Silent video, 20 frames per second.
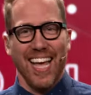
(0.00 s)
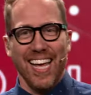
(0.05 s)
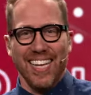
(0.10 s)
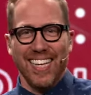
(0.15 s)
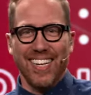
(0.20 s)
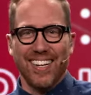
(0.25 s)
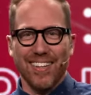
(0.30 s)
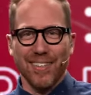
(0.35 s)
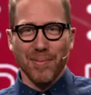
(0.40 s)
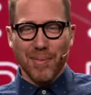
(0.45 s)

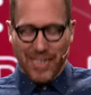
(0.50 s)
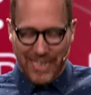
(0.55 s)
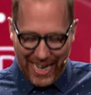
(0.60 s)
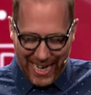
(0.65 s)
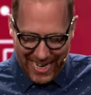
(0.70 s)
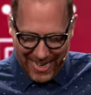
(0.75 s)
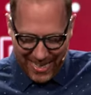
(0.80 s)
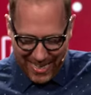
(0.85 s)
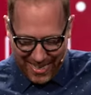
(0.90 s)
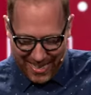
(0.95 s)
You know what I'm
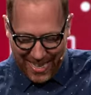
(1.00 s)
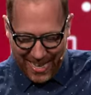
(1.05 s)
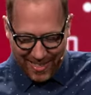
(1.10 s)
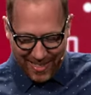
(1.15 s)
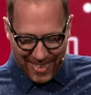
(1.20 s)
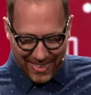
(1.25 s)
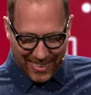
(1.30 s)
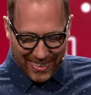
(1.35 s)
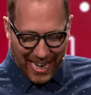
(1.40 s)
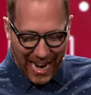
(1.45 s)
saying?
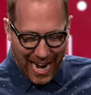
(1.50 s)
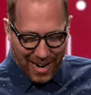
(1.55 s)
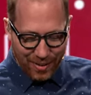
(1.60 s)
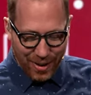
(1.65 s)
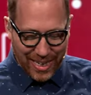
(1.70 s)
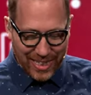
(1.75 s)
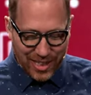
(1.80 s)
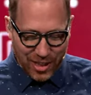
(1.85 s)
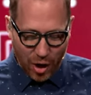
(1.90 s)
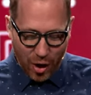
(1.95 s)
This guy,
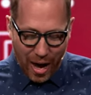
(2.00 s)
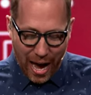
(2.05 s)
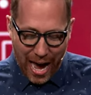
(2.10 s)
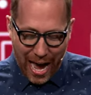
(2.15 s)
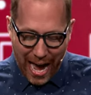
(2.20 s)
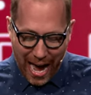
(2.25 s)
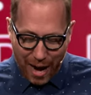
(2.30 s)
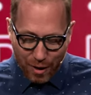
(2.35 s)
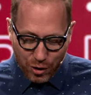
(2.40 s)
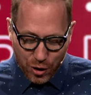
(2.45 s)
right? So
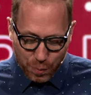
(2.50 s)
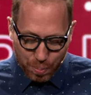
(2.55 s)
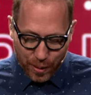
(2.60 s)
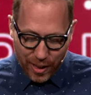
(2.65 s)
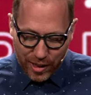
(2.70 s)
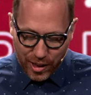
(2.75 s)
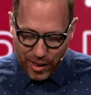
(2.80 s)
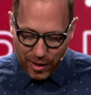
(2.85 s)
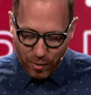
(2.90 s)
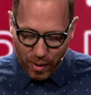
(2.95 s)
I, I was
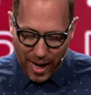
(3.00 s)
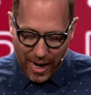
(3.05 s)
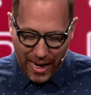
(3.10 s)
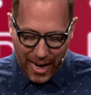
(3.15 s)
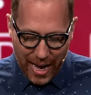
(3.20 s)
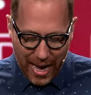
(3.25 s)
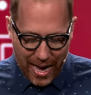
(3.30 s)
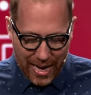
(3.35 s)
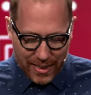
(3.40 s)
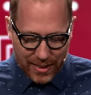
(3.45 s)
preaching, right?
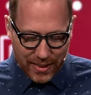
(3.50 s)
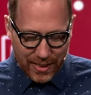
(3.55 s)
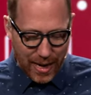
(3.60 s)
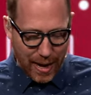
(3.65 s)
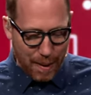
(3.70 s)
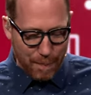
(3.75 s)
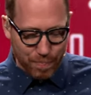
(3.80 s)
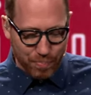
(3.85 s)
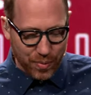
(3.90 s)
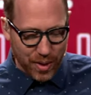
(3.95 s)
And,
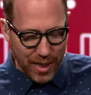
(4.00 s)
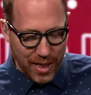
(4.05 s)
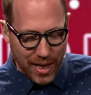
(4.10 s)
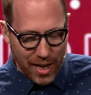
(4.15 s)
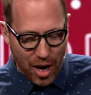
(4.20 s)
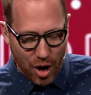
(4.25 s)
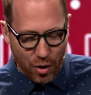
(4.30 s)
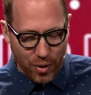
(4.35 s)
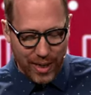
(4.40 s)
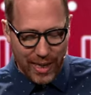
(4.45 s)
um, you
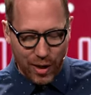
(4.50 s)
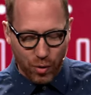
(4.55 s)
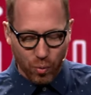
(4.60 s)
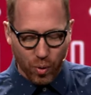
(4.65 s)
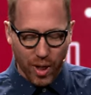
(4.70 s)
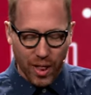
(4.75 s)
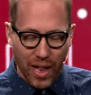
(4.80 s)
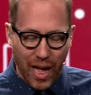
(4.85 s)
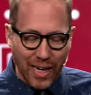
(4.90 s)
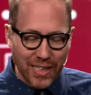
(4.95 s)
know, he
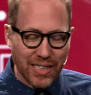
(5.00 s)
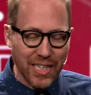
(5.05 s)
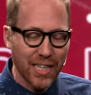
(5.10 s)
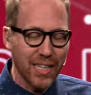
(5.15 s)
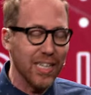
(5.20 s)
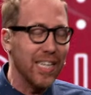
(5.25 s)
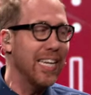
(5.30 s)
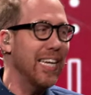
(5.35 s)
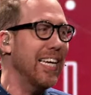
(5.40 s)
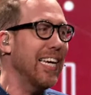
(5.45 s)

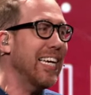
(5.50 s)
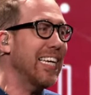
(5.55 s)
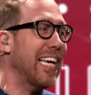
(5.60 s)
reluctantly